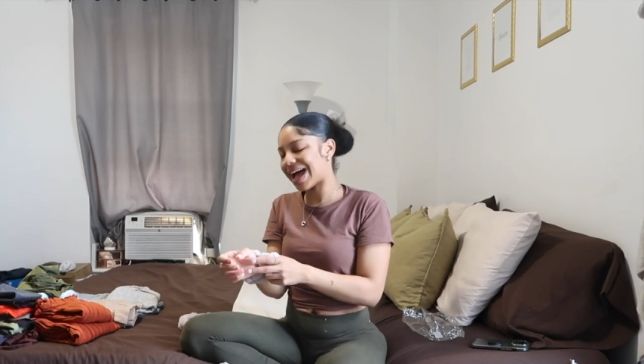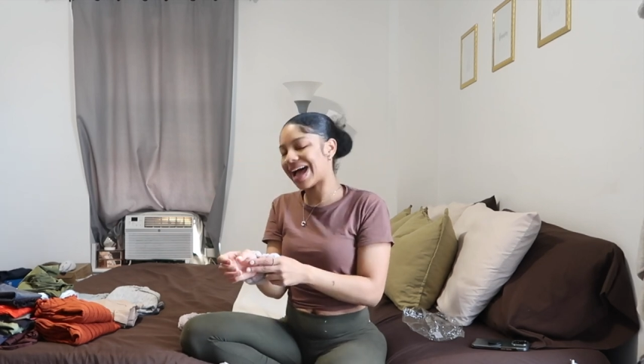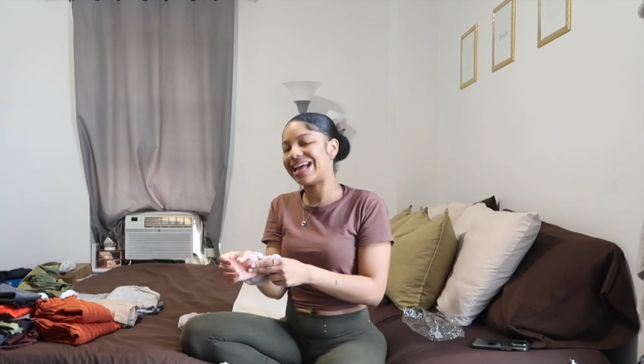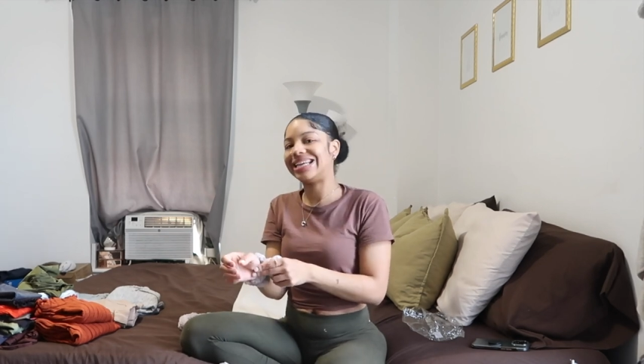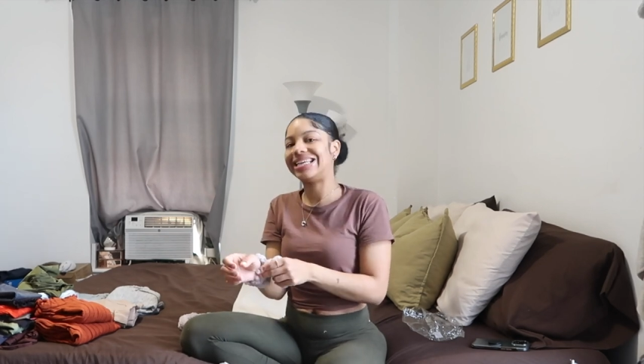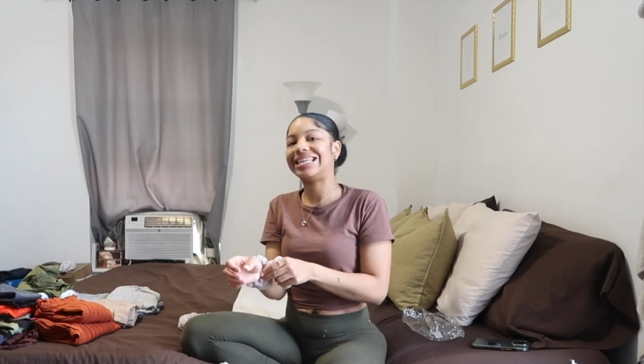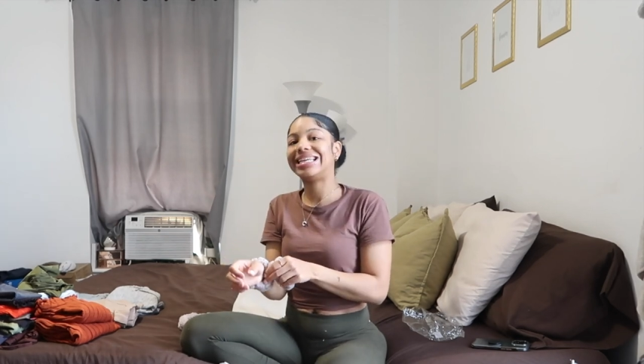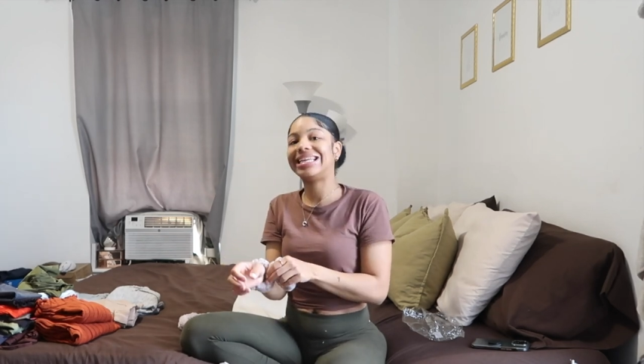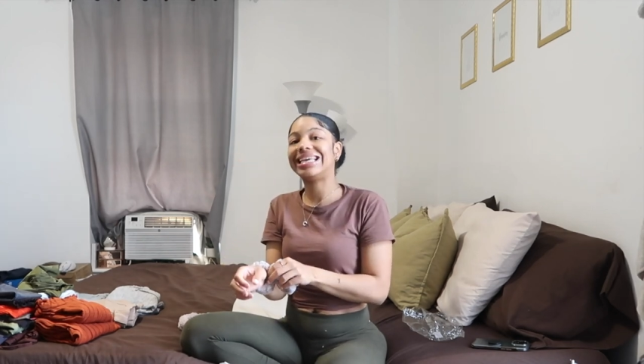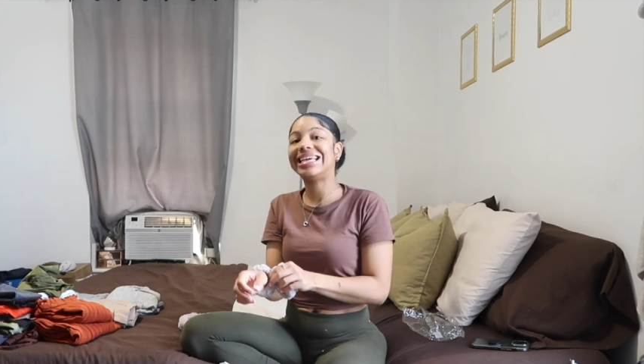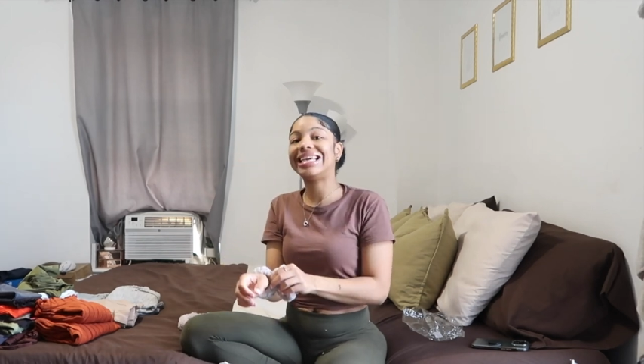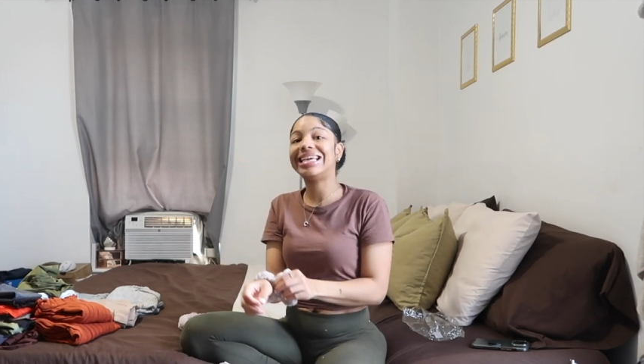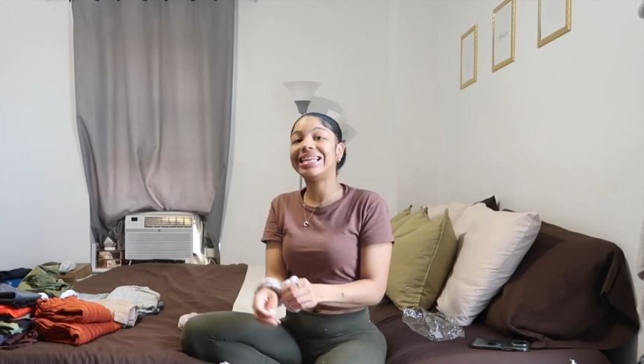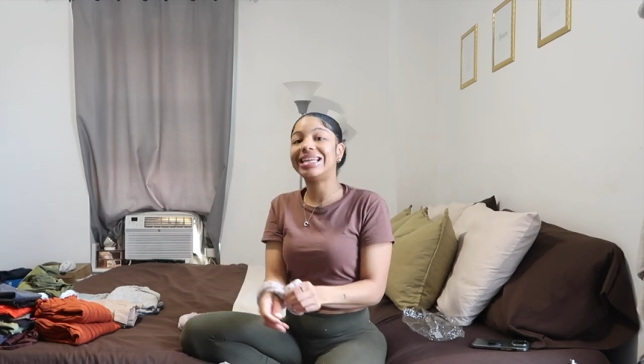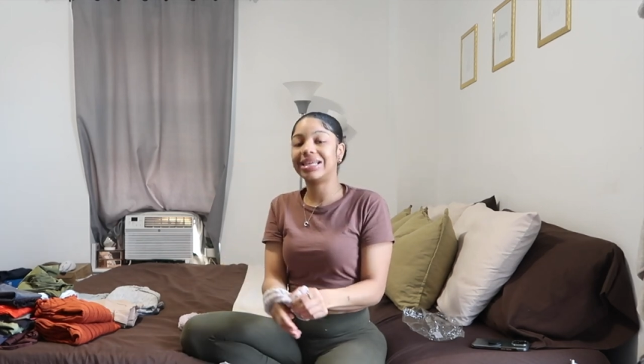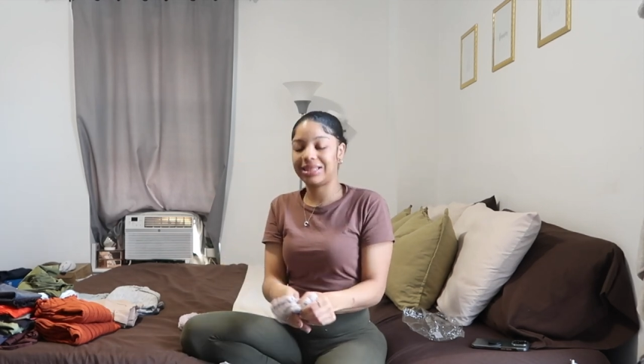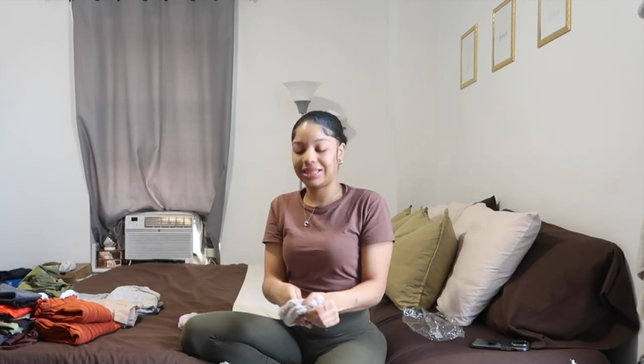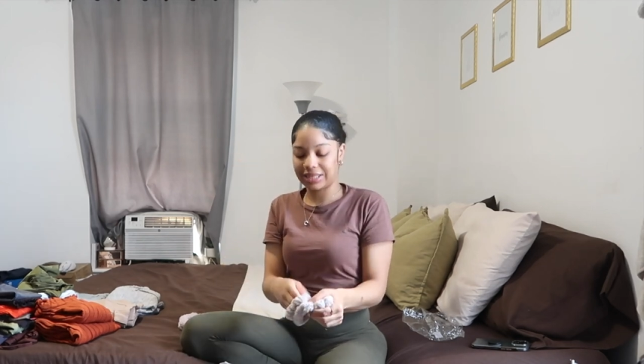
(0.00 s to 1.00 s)
I
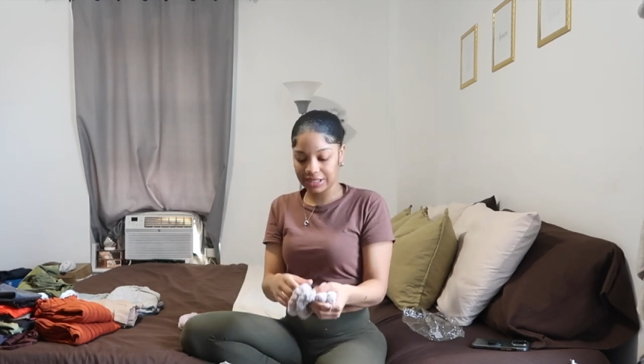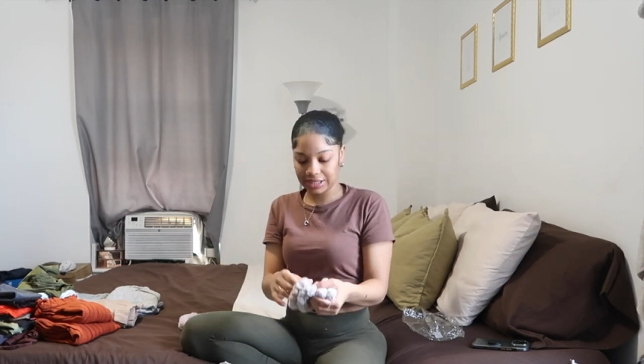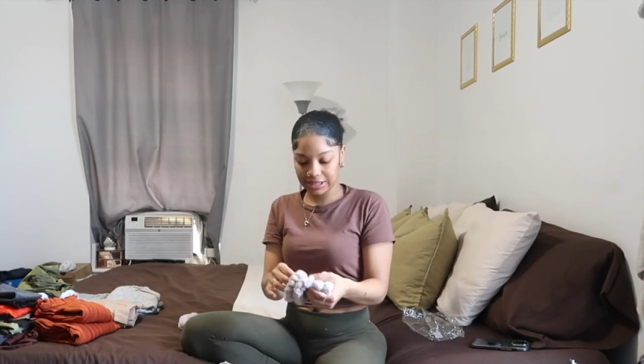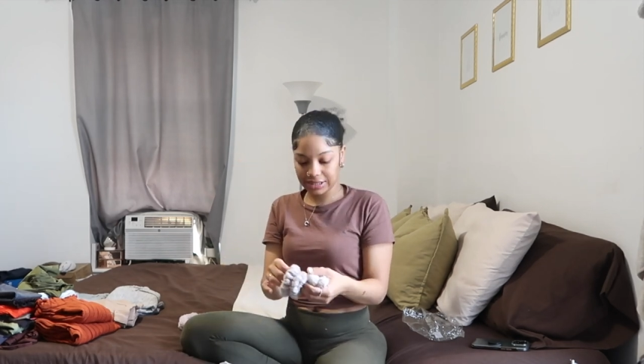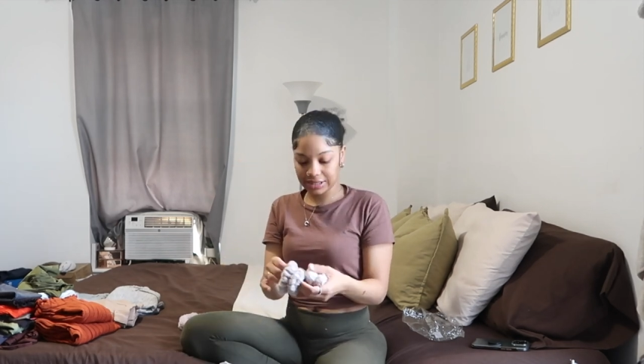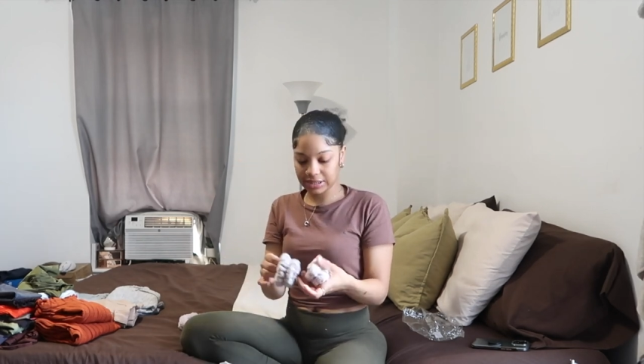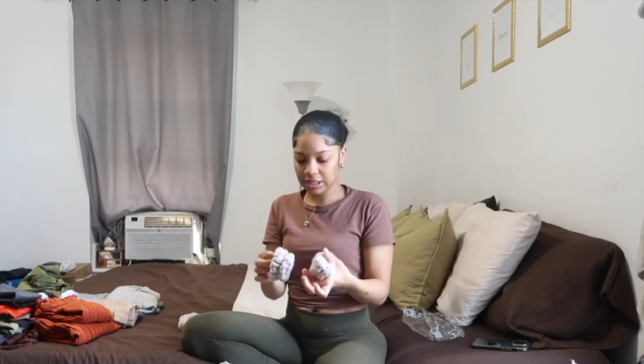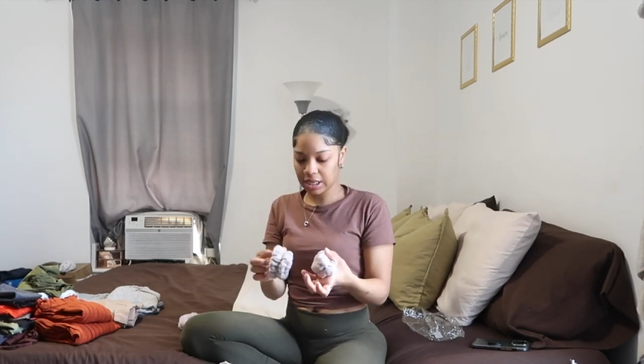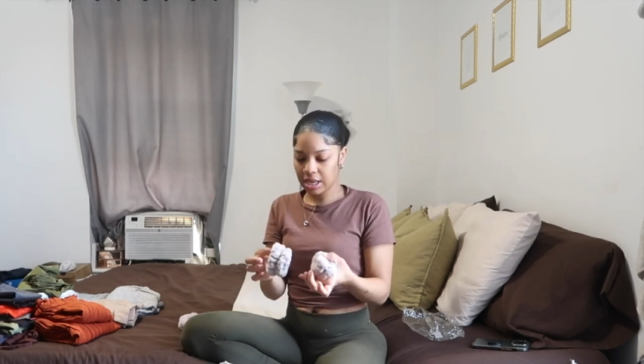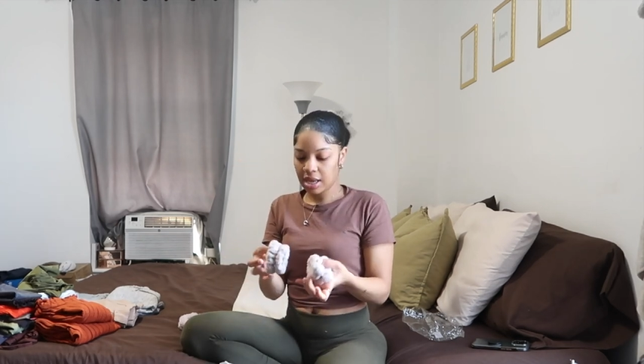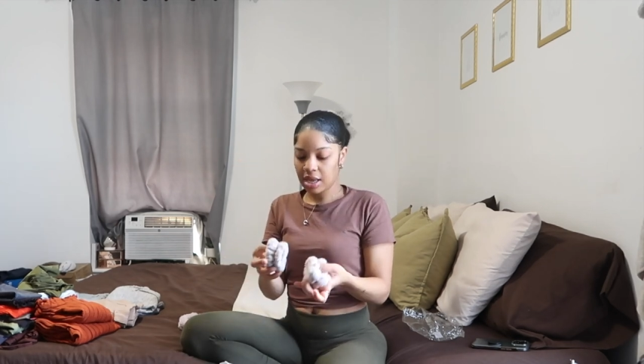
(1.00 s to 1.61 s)
needed these.